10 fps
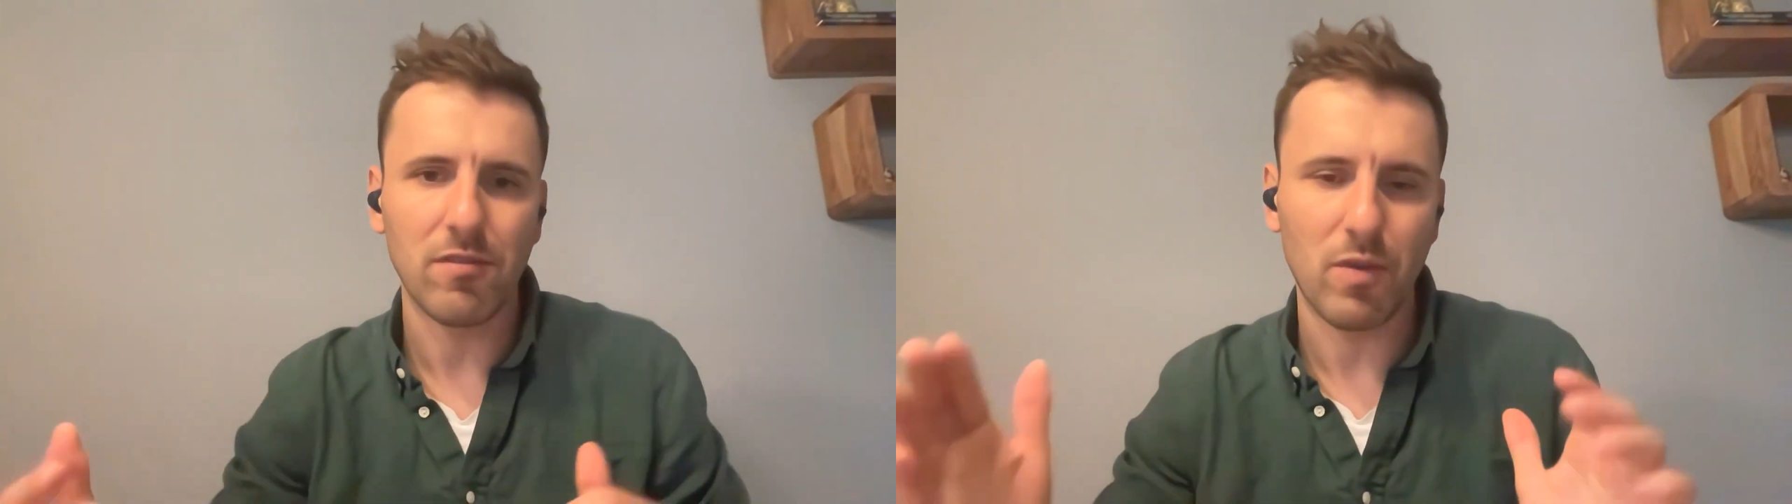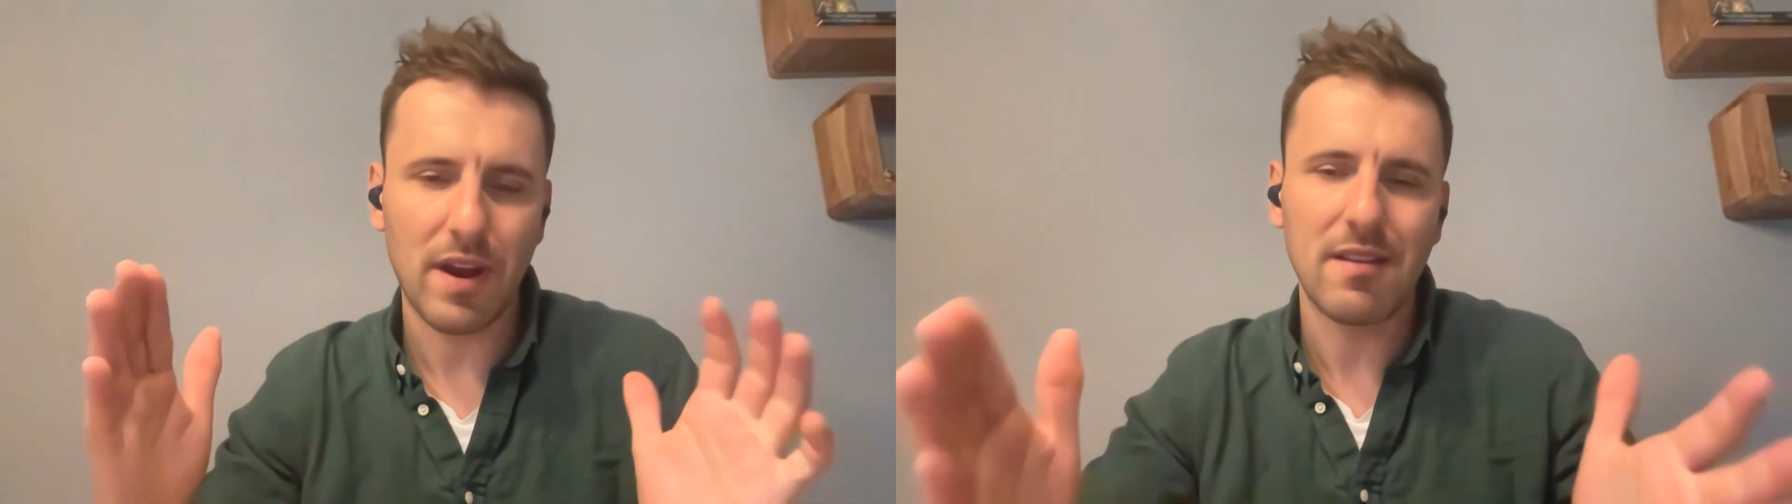
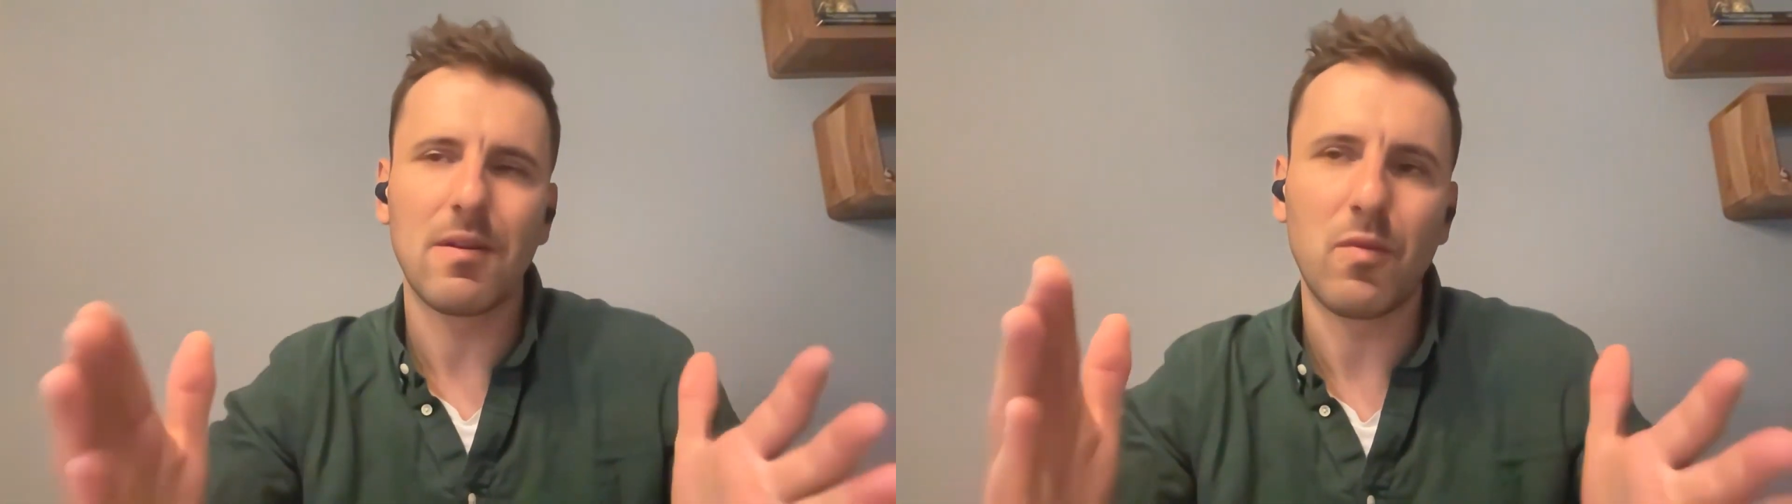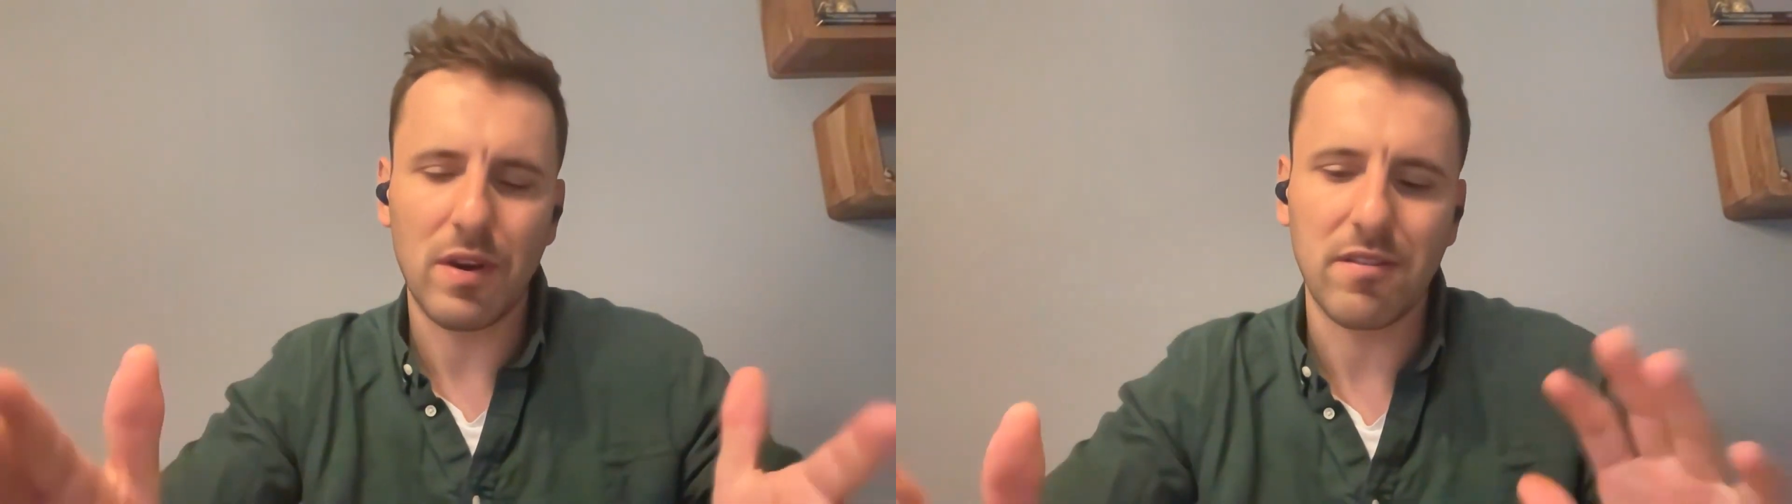What I
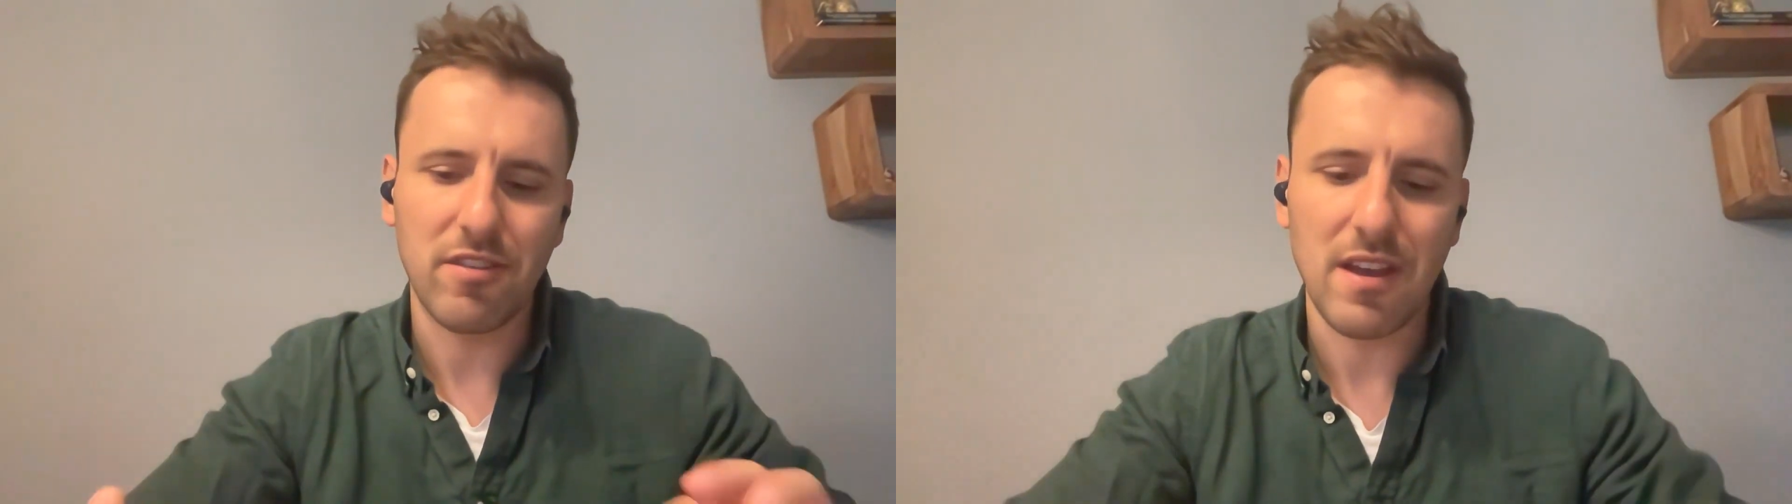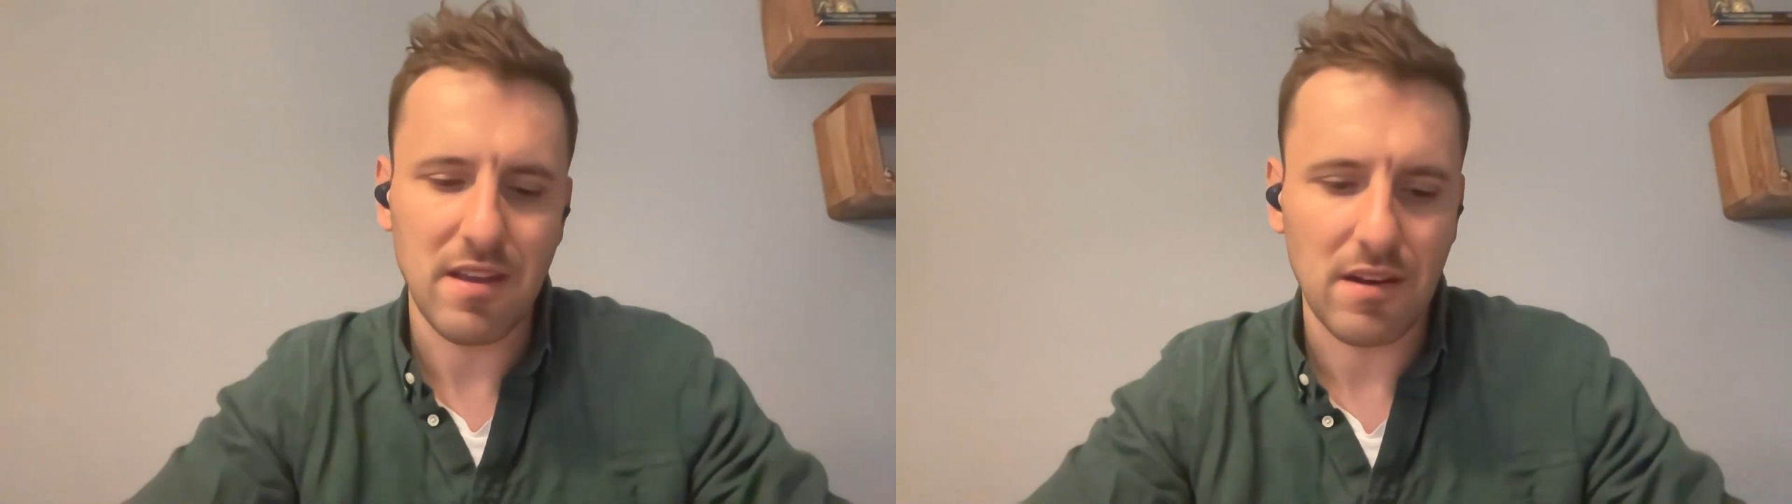want to
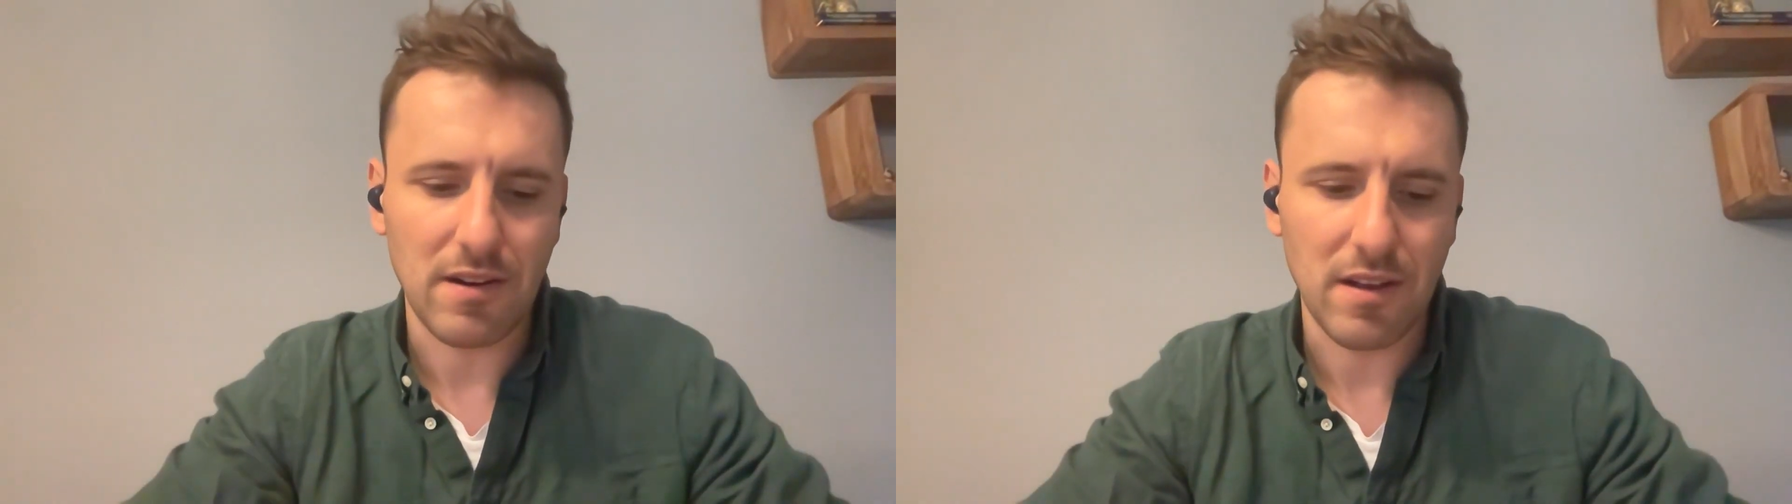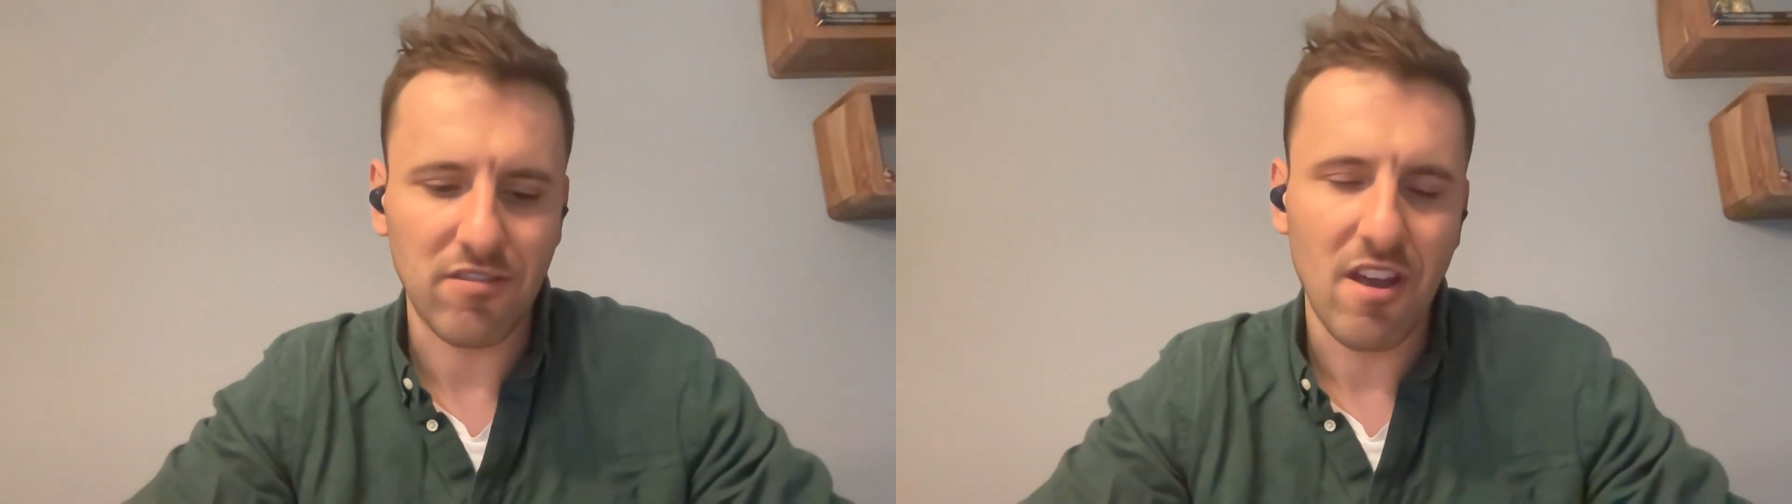say here
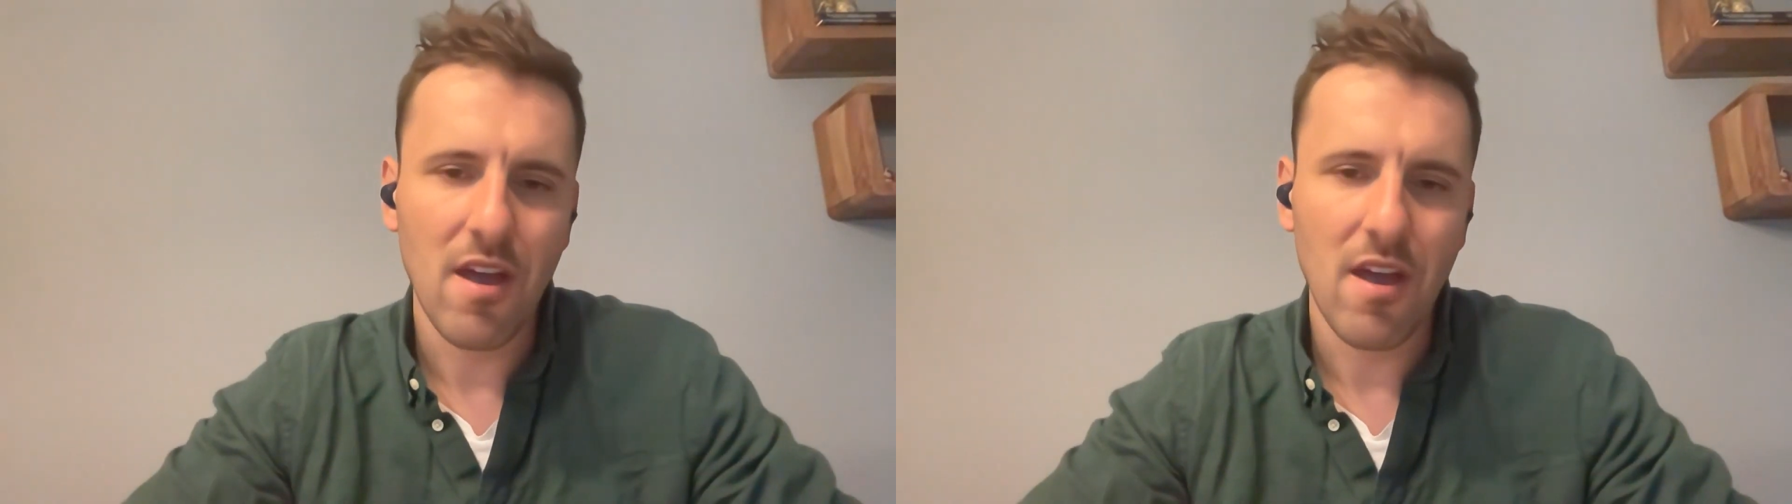is